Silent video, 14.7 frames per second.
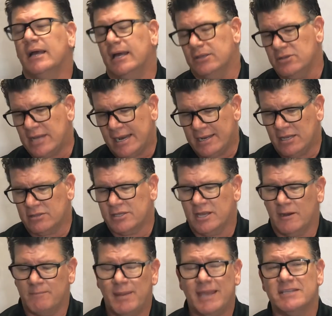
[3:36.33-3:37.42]
United
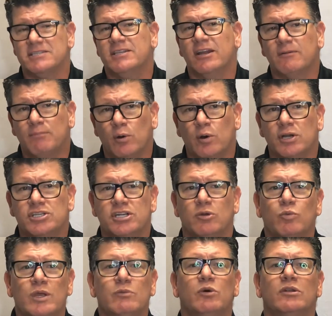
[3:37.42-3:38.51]
Healthcare pays their portion.
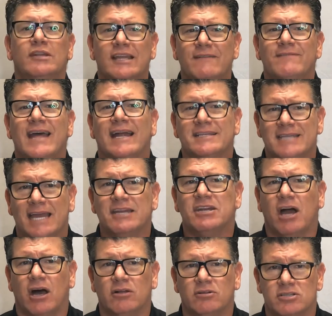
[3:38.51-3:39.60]
We will leave that
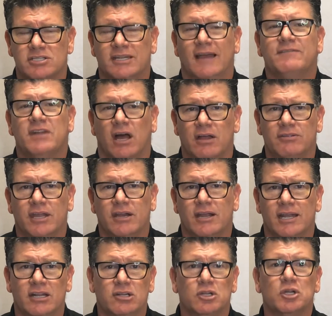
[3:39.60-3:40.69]
$10 left on there
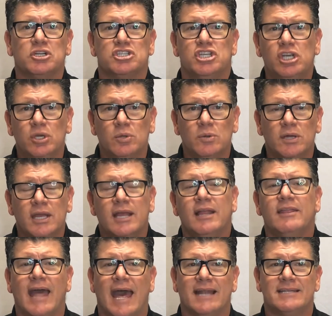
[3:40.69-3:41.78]
and alert you
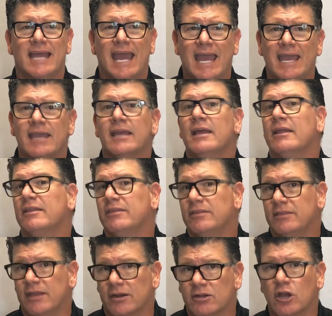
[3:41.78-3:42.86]
that, hey,
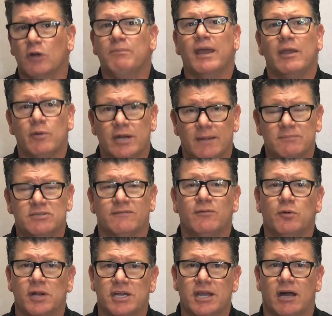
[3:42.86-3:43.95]
their copay went up to
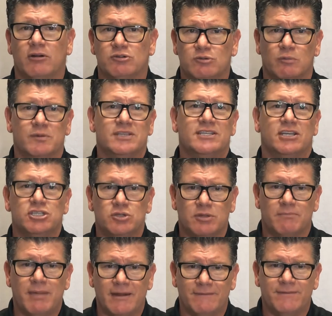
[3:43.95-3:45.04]
$40 when we send you the
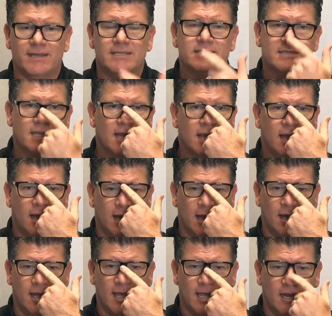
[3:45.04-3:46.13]
benefits.
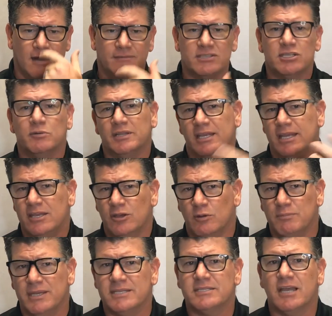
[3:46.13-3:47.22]
And obviously when the
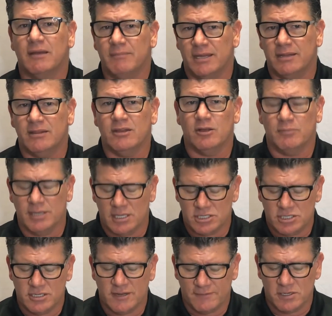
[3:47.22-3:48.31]
EOBs come in, there'll be a
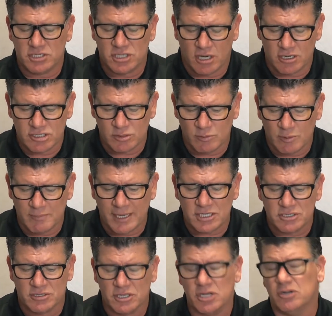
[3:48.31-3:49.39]
different charge. So we'll make
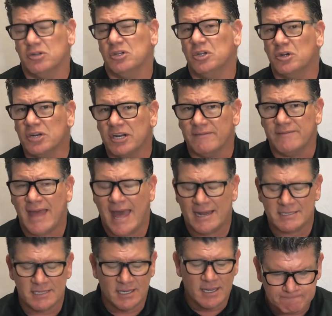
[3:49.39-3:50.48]
sure that you're alerted of that.